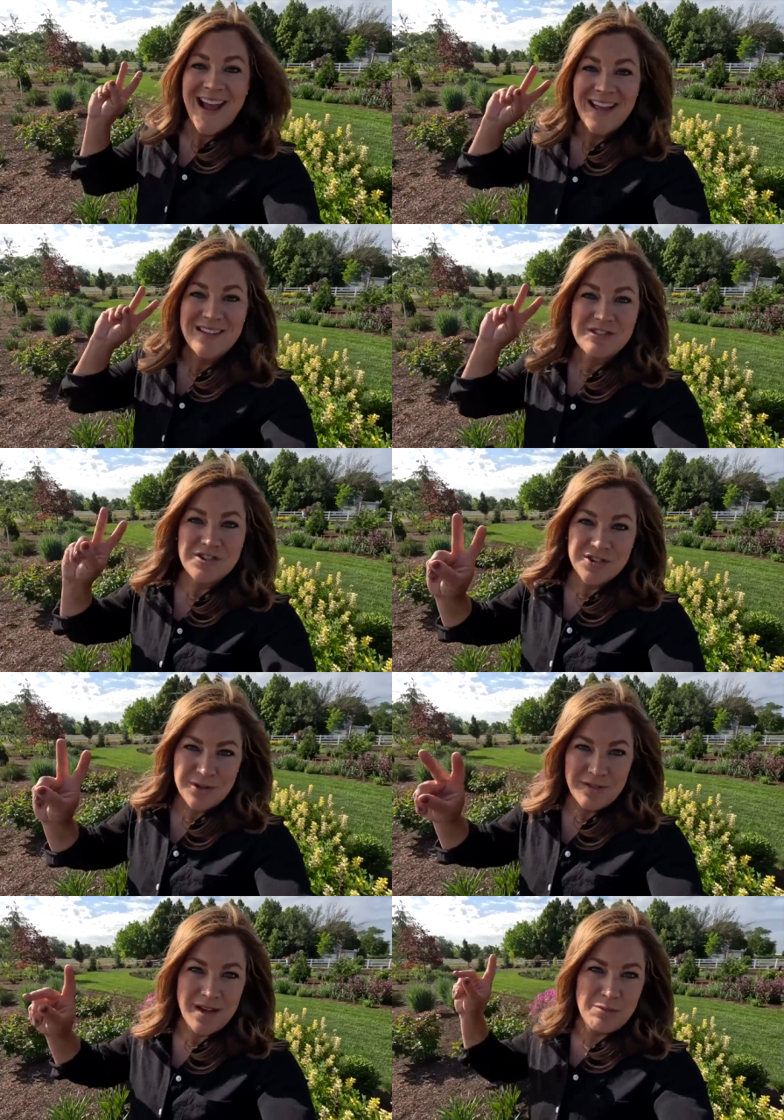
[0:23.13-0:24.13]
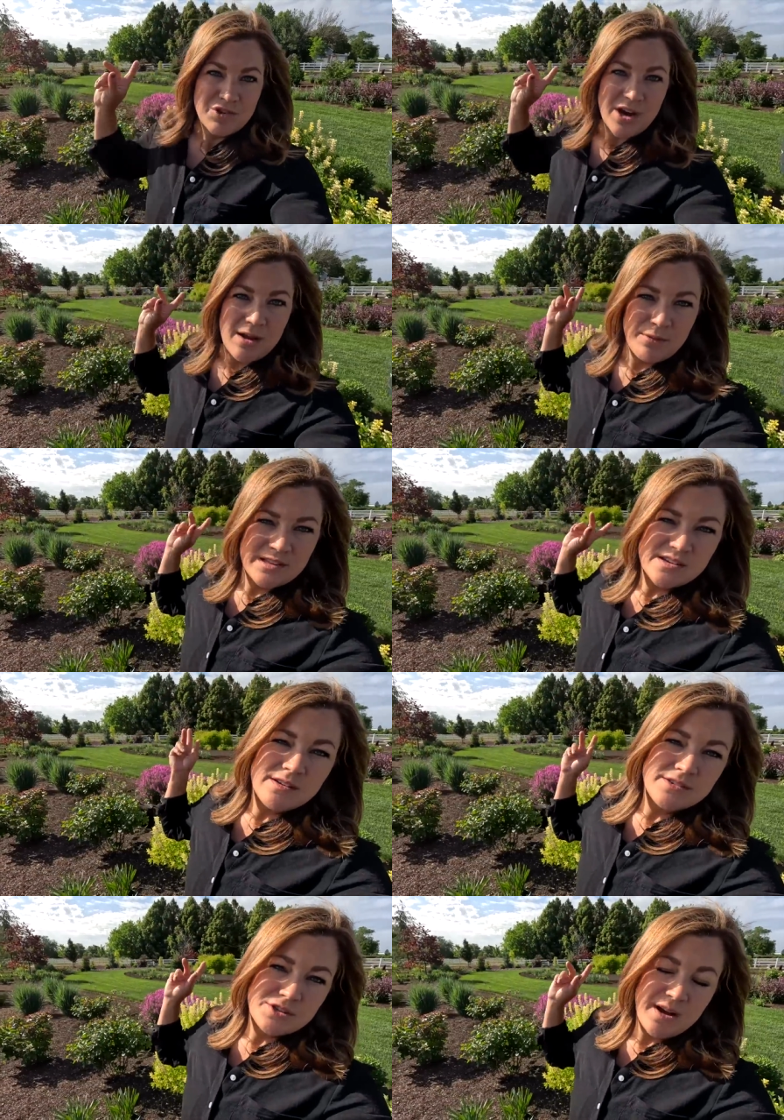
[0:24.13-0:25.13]
And then two of them, which I, we
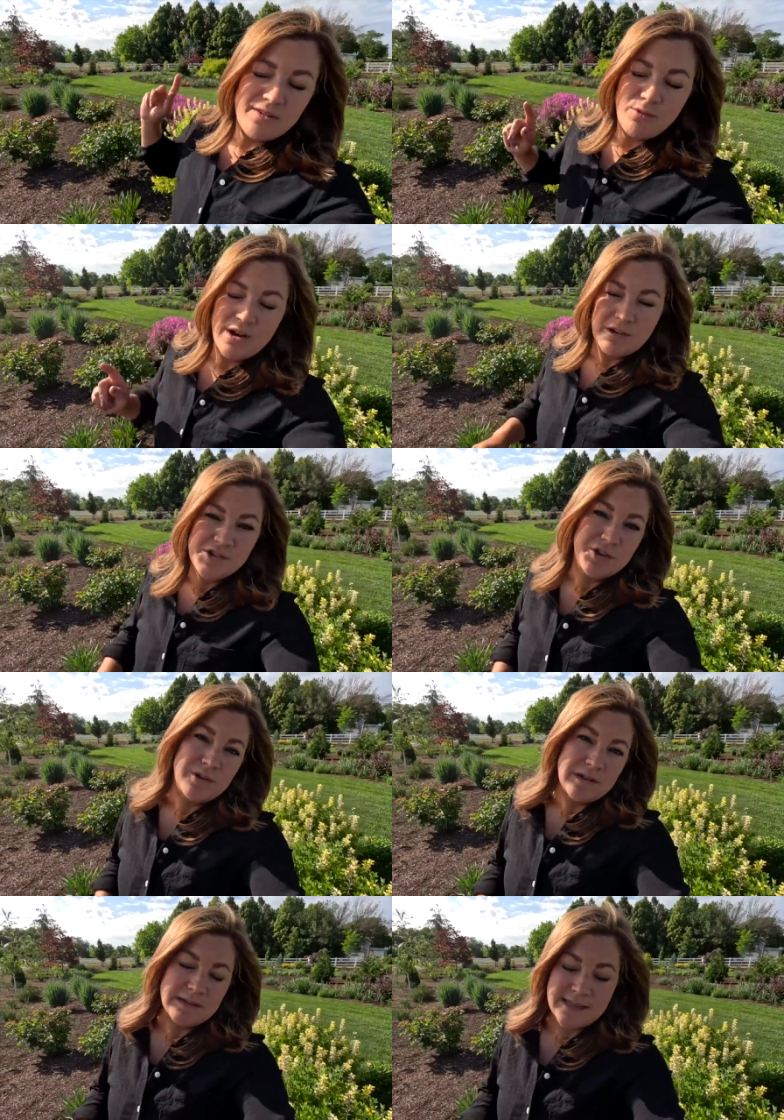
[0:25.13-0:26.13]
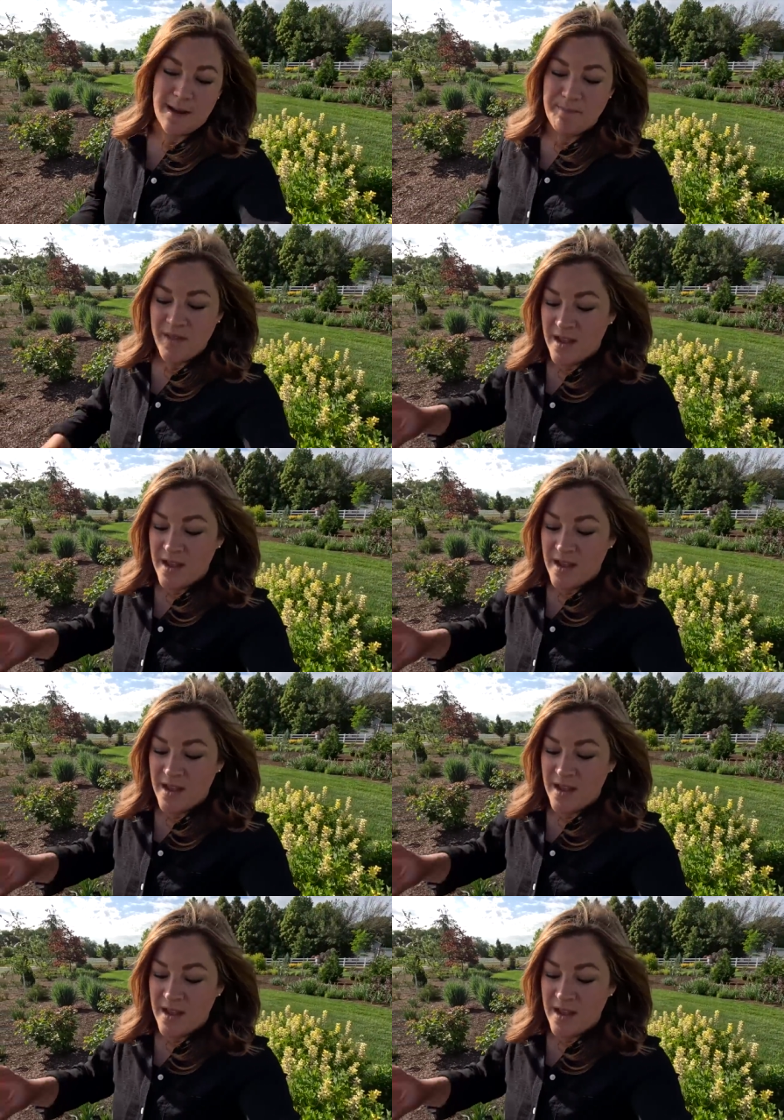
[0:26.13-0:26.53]
still do have one, I'll show you close up